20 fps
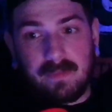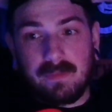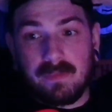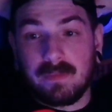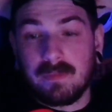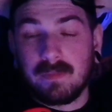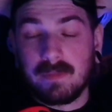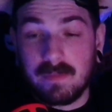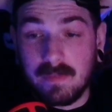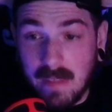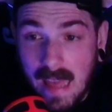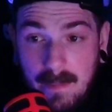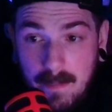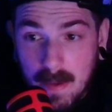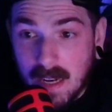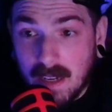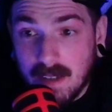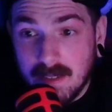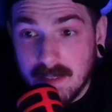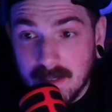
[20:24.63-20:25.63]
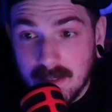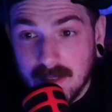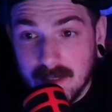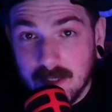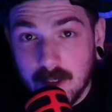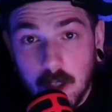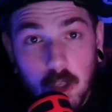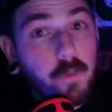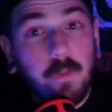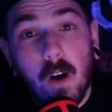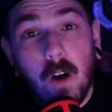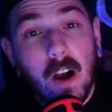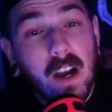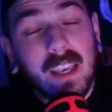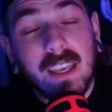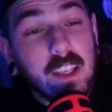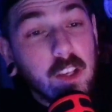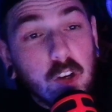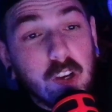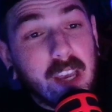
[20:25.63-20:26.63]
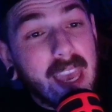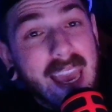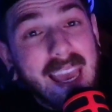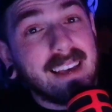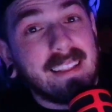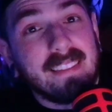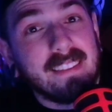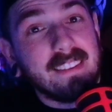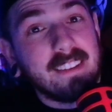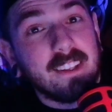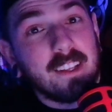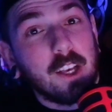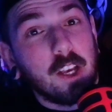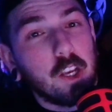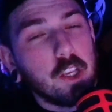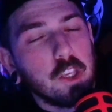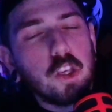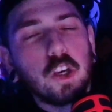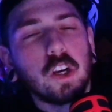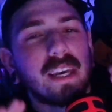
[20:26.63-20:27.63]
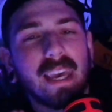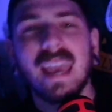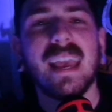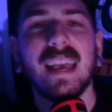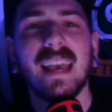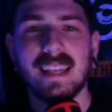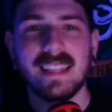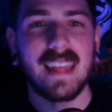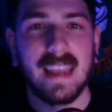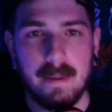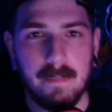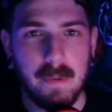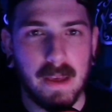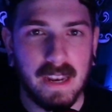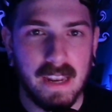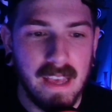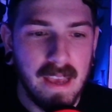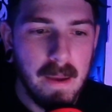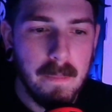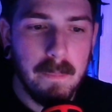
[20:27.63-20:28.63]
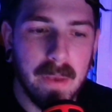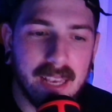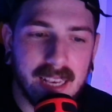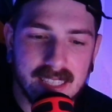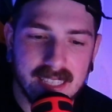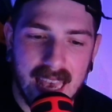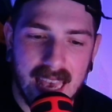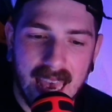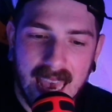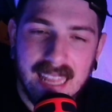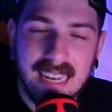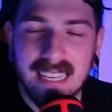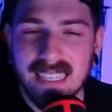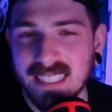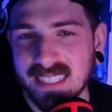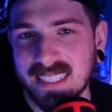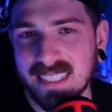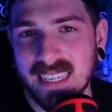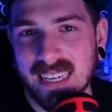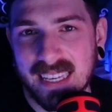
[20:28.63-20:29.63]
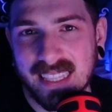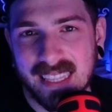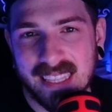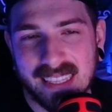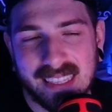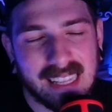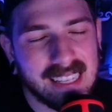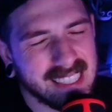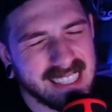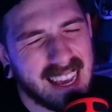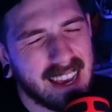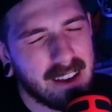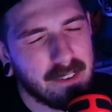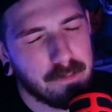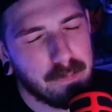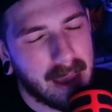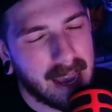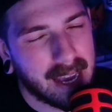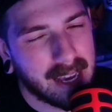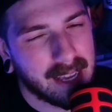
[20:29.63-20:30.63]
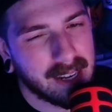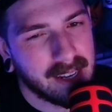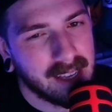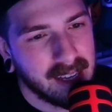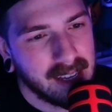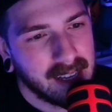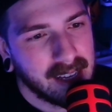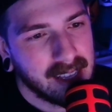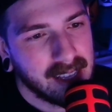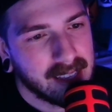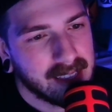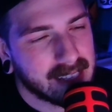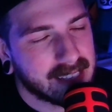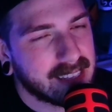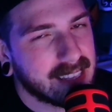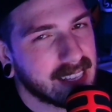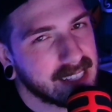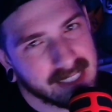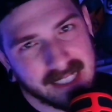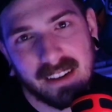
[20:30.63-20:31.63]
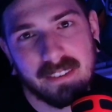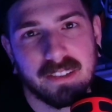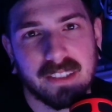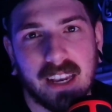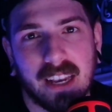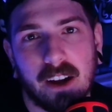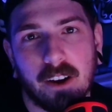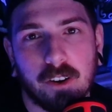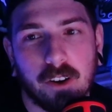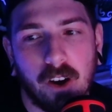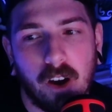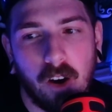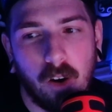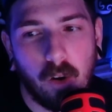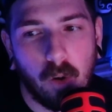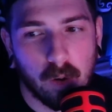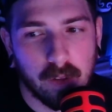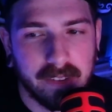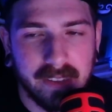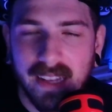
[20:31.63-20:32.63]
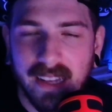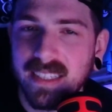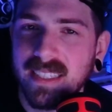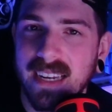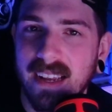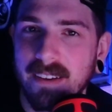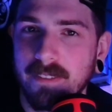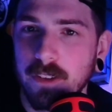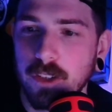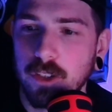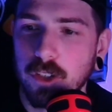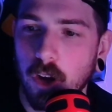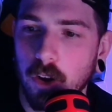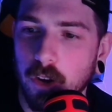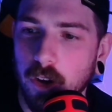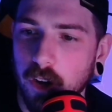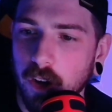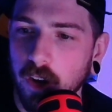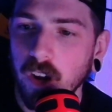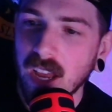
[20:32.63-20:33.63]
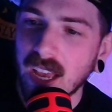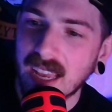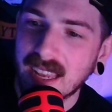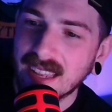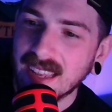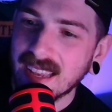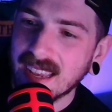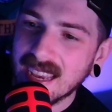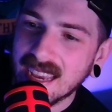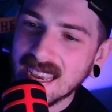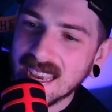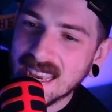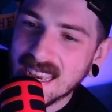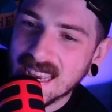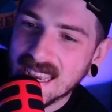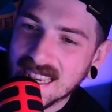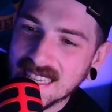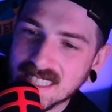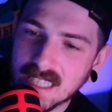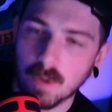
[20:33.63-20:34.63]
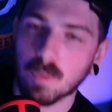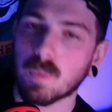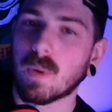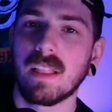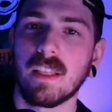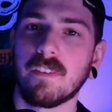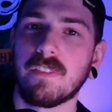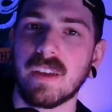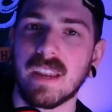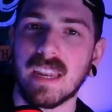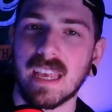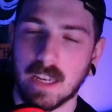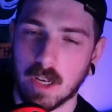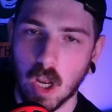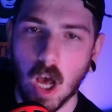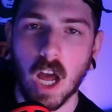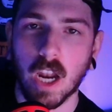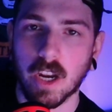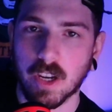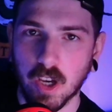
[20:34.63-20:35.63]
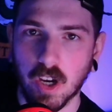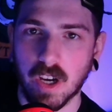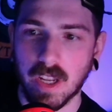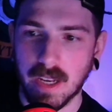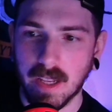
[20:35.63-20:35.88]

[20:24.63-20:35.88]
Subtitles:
Name it. You can't. You can't name it, because any scene that doesn't have Bane, that doesn't have Scarecrow, or doesn't have the Joker is irrelevant and not good.